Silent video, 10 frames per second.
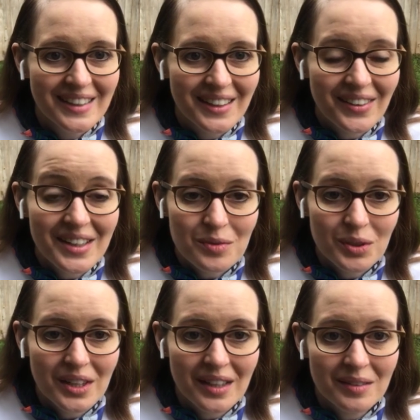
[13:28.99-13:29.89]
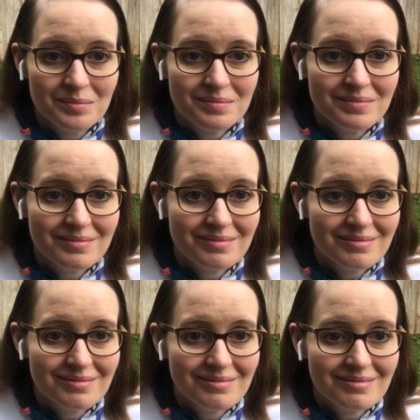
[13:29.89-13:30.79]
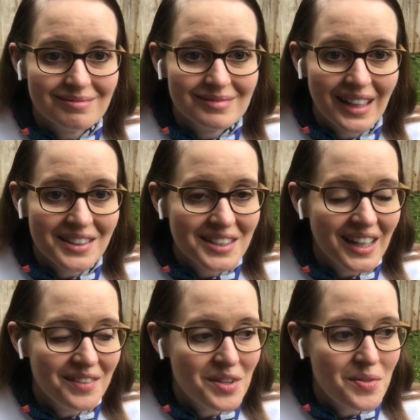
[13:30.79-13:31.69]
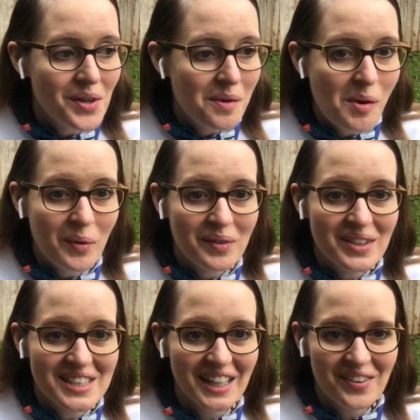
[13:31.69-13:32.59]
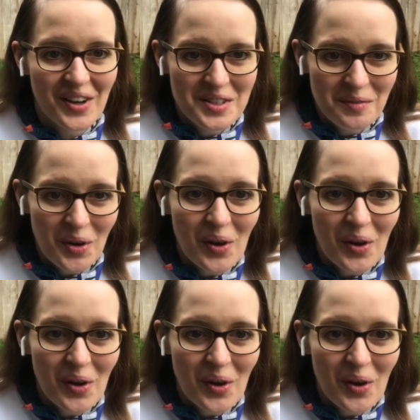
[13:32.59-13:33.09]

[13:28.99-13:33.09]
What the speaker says: All right. Well, honestly, I haven't even thought about what I'm going to talk about tomorrow.